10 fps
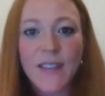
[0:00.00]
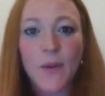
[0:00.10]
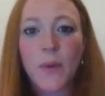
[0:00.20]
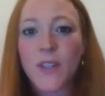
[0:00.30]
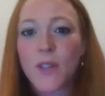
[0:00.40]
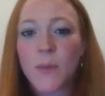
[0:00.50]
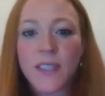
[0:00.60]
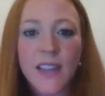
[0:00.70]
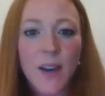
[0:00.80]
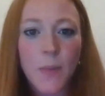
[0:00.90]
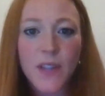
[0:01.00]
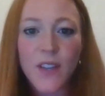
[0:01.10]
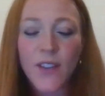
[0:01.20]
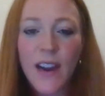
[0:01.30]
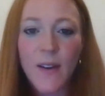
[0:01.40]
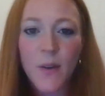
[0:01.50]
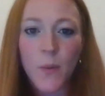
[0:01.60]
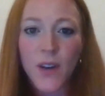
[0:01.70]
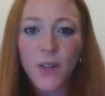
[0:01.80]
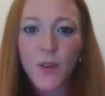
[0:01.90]
Everyone just wants to help each other out
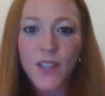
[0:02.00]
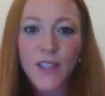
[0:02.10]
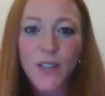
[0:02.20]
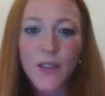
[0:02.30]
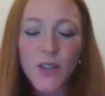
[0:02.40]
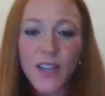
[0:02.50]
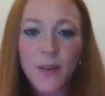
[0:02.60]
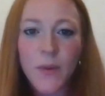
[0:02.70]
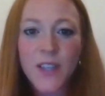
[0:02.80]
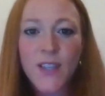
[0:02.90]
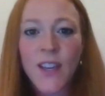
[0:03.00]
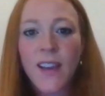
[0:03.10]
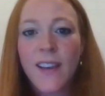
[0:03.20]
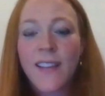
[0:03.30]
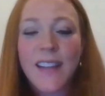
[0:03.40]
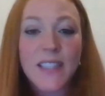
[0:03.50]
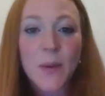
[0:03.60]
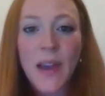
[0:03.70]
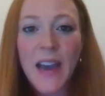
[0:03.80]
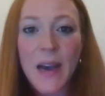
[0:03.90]
and work towards a solution, which that's
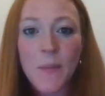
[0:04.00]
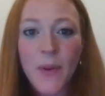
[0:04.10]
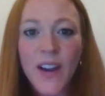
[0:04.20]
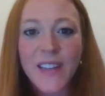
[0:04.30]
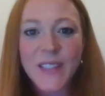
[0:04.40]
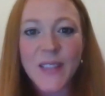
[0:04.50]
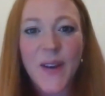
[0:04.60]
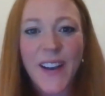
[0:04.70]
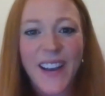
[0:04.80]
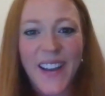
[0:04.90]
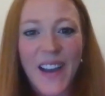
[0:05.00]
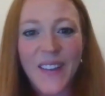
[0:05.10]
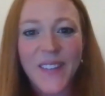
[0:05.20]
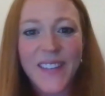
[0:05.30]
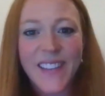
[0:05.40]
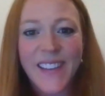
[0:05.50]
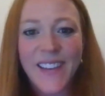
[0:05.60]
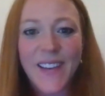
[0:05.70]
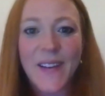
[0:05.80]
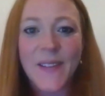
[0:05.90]
the way I operate. So I
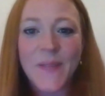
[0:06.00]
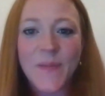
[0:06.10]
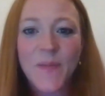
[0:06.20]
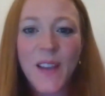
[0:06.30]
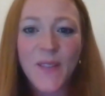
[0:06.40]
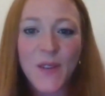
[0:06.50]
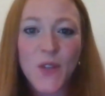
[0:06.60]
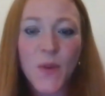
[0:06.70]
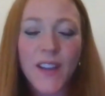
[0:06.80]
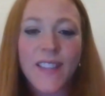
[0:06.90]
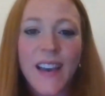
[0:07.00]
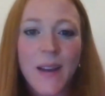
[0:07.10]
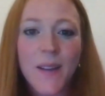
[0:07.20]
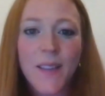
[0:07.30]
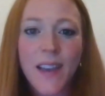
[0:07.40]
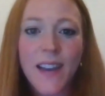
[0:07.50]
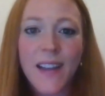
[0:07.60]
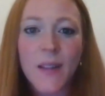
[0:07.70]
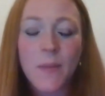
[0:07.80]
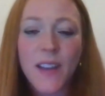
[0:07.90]
really have enjoyed that
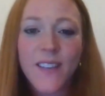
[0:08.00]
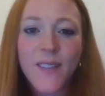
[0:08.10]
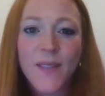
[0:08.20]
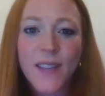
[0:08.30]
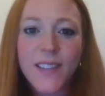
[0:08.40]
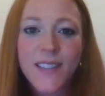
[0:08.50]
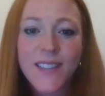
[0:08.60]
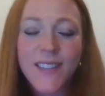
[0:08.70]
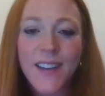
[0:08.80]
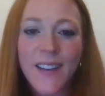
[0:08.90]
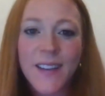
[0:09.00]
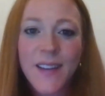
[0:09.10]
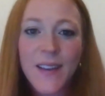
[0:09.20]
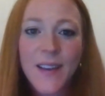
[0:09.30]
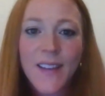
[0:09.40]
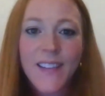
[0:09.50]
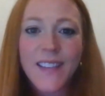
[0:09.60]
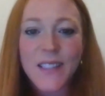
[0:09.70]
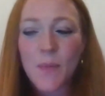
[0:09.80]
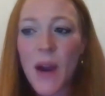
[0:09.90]
element of this
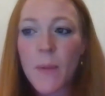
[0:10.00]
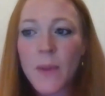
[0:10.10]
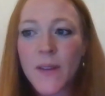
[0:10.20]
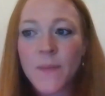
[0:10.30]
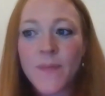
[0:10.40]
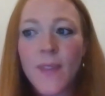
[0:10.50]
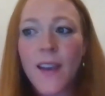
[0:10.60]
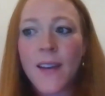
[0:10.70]
problem.